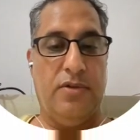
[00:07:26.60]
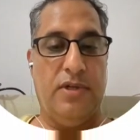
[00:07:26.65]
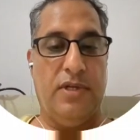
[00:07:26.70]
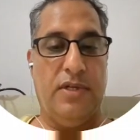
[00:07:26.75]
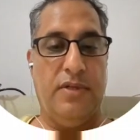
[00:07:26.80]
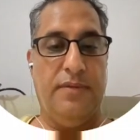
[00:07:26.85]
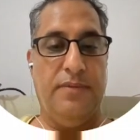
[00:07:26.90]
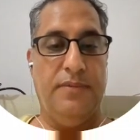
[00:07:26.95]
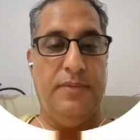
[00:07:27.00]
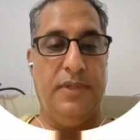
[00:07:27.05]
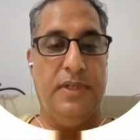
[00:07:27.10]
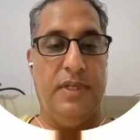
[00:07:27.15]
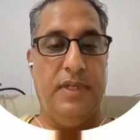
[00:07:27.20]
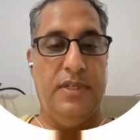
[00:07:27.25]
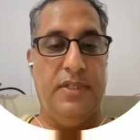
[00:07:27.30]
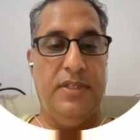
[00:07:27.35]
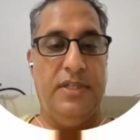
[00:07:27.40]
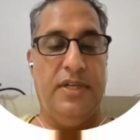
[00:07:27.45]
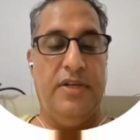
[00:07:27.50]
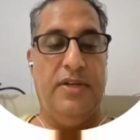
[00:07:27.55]
token,
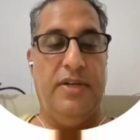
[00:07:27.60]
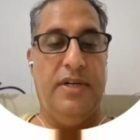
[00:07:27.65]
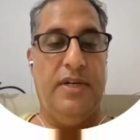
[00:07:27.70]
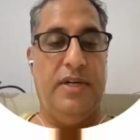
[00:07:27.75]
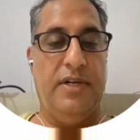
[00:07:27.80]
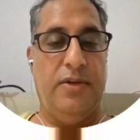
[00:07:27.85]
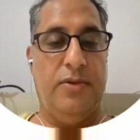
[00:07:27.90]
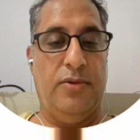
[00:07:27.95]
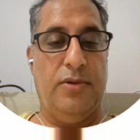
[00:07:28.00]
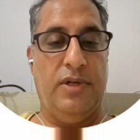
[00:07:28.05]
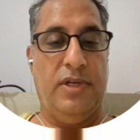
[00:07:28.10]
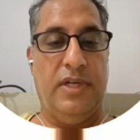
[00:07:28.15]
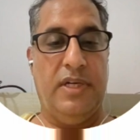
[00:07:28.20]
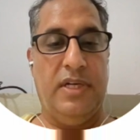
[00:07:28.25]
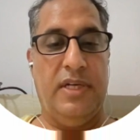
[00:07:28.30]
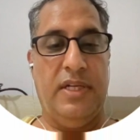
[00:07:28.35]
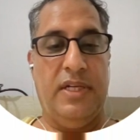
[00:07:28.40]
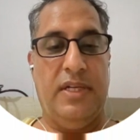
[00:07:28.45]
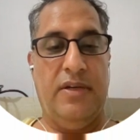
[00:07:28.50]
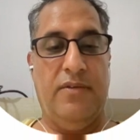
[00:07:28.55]
generate a token,
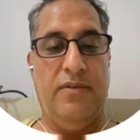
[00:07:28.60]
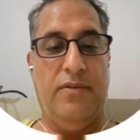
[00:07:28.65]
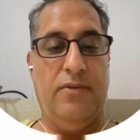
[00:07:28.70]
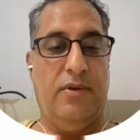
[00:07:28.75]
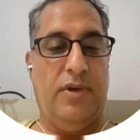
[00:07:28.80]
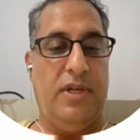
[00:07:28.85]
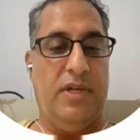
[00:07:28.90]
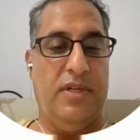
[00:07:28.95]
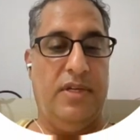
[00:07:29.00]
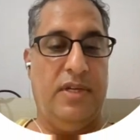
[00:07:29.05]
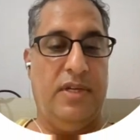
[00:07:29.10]
and then you can